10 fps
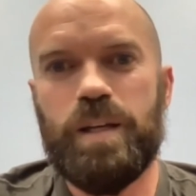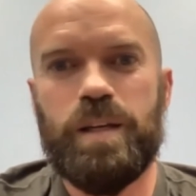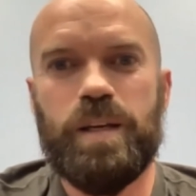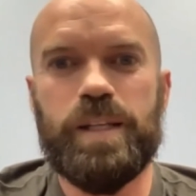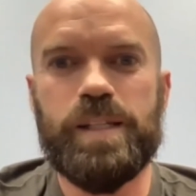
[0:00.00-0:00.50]

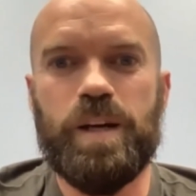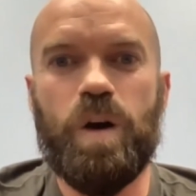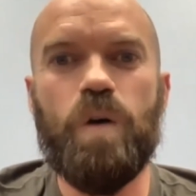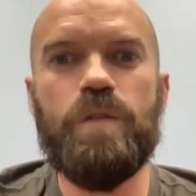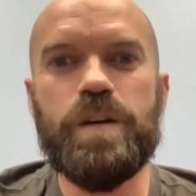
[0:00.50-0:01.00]
it's an
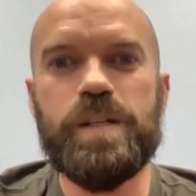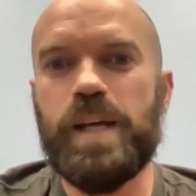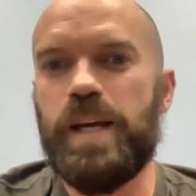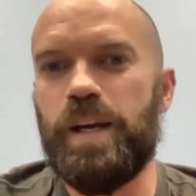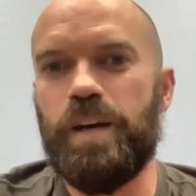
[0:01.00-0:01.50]

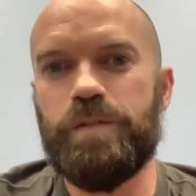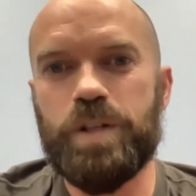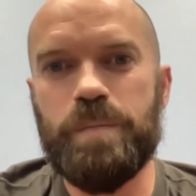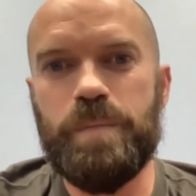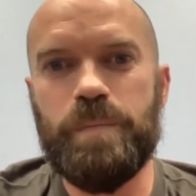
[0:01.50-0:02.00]
oversight
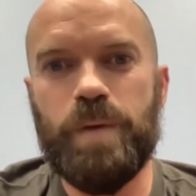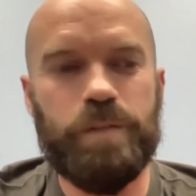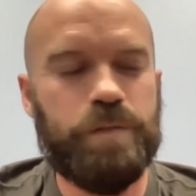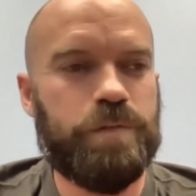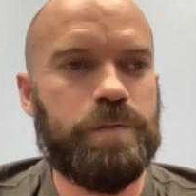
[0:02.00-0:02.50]

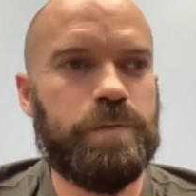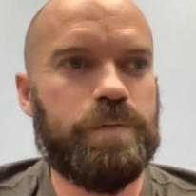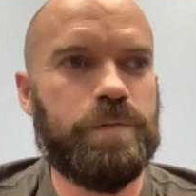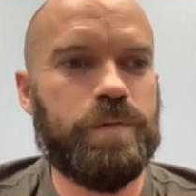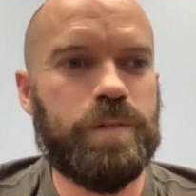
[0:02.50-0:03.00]
of
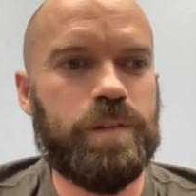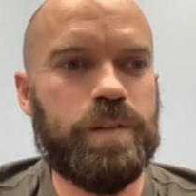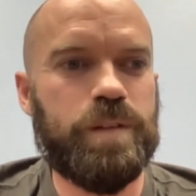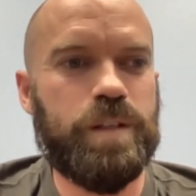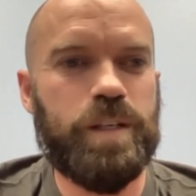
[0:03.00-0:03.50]

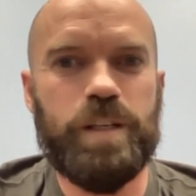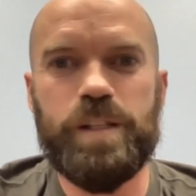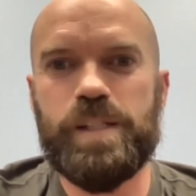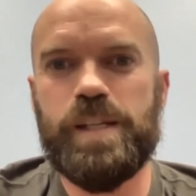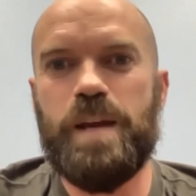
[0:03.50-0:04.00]

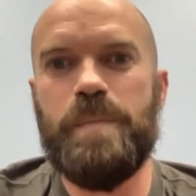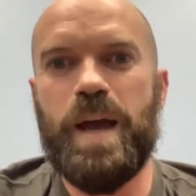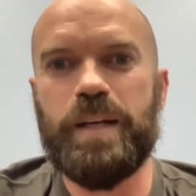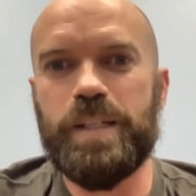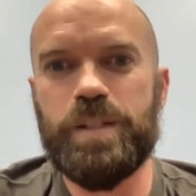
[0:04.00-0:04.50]
insane
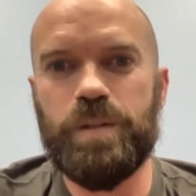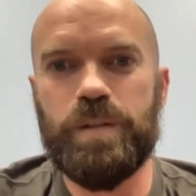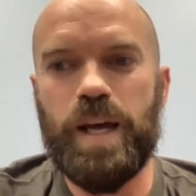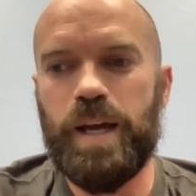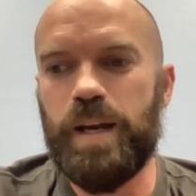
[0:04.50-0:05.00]

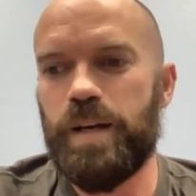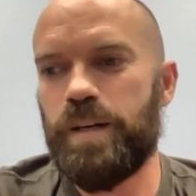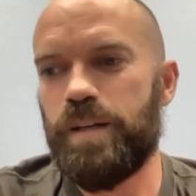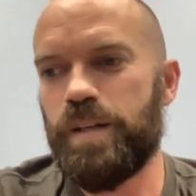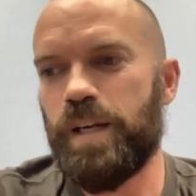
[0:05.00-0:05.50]
magnitude that
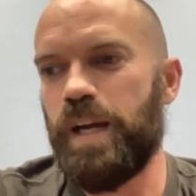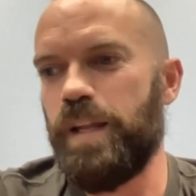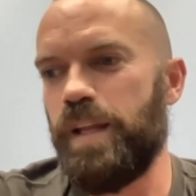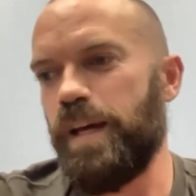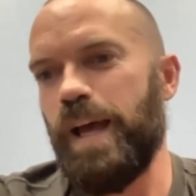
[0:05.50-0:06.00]
kind
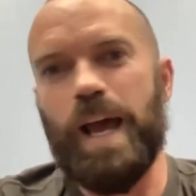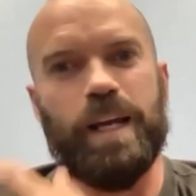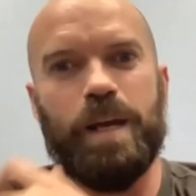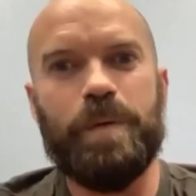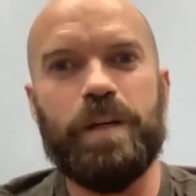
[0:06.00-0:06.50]
of the
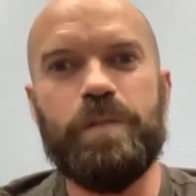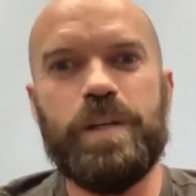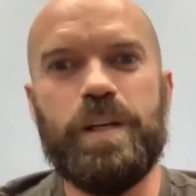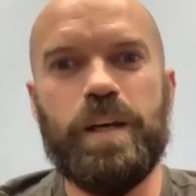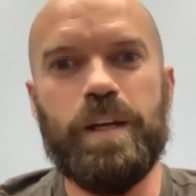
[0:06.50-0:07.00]
academic
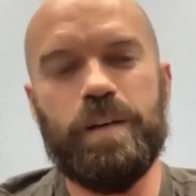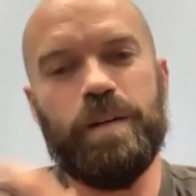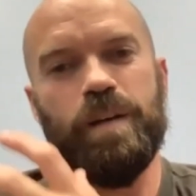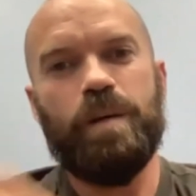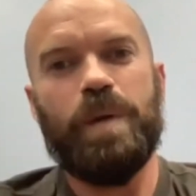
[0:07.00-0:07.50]
and
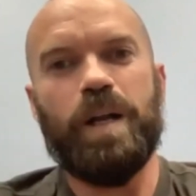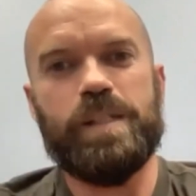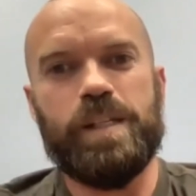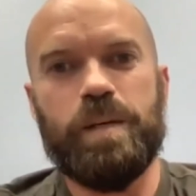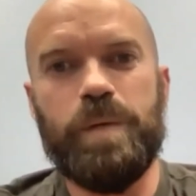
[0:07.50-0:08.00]

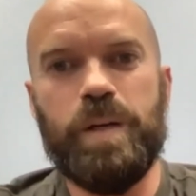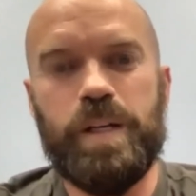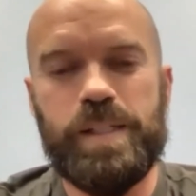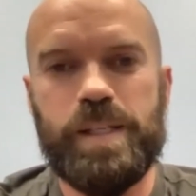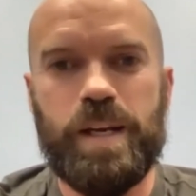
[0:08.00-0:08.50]
policy
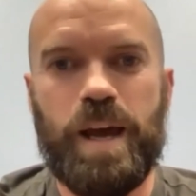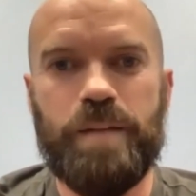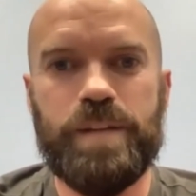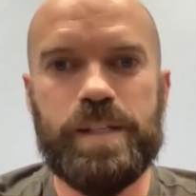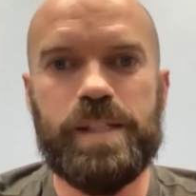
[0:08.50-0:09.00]
communities didn't
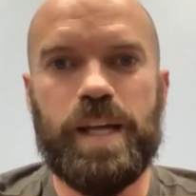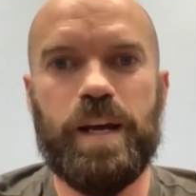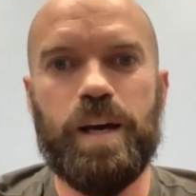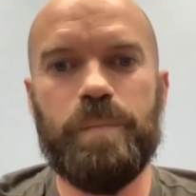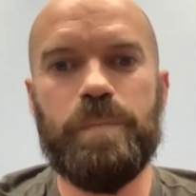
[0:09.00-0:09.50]
have this
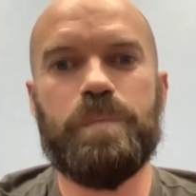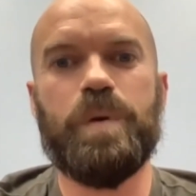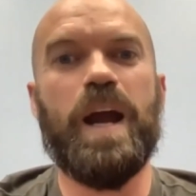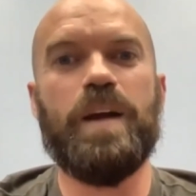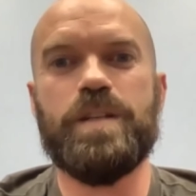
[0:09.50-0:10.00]
set up
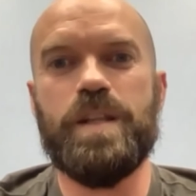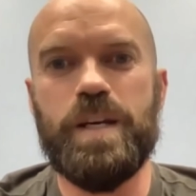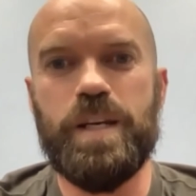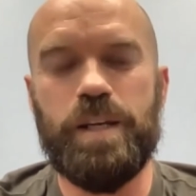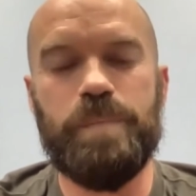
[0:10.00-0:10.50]
prior to
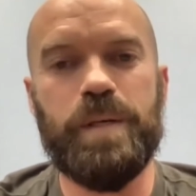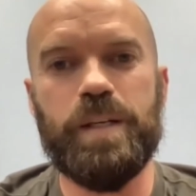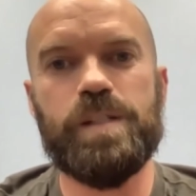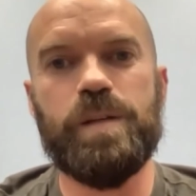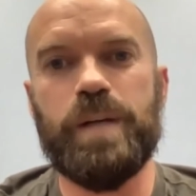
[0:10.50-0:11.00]
the need
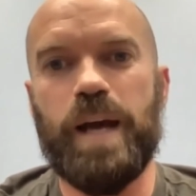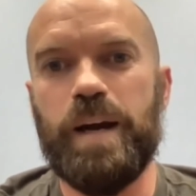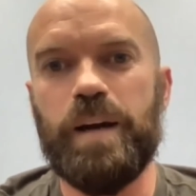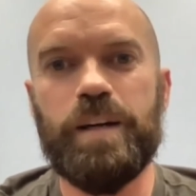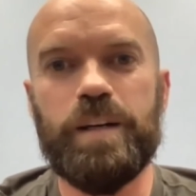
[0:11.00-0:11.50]
being so
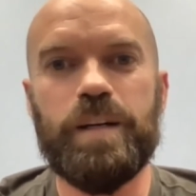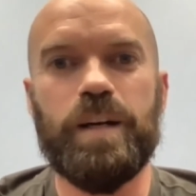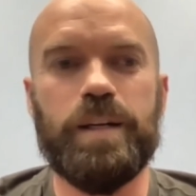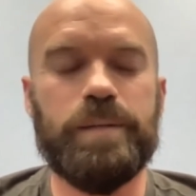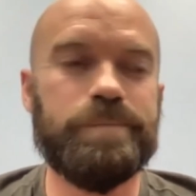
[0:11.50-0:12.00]
dire.
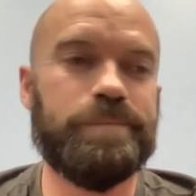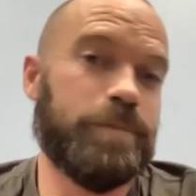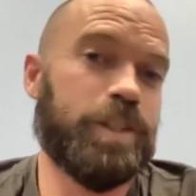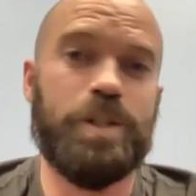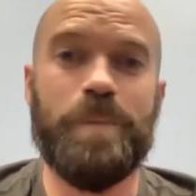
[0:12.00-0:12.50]

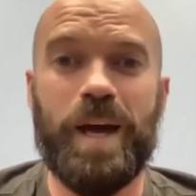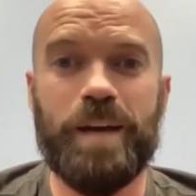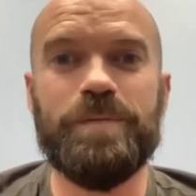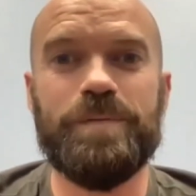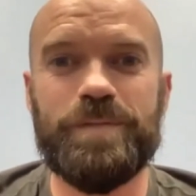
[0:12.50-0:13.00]
It's too
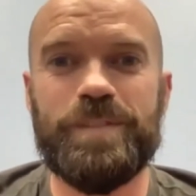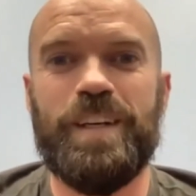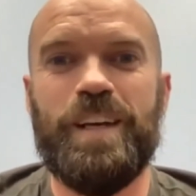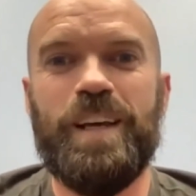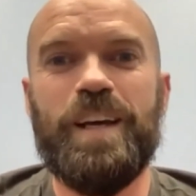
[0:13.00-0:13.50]
bad.
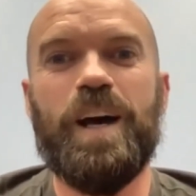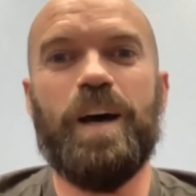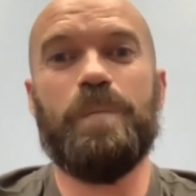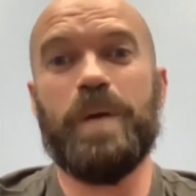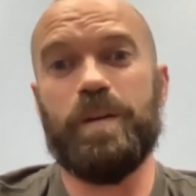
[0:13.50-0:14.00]

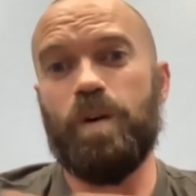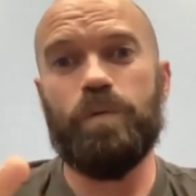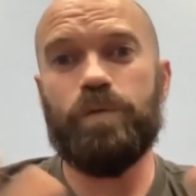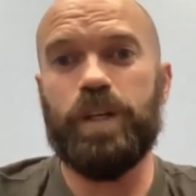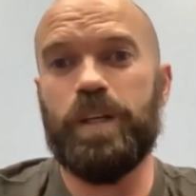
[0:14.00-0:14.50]
But
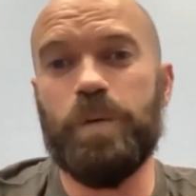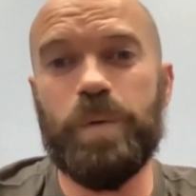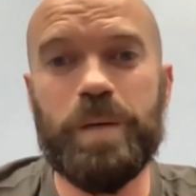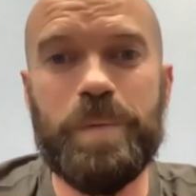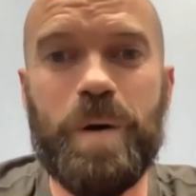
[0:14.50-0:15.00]
hopefully,
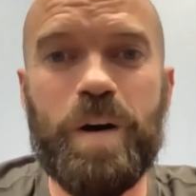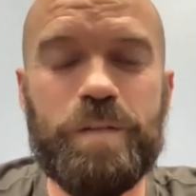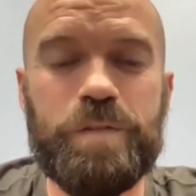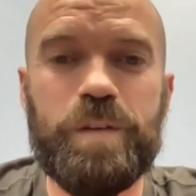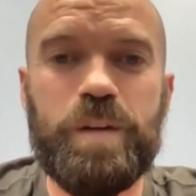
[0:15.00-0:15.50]
we can be part of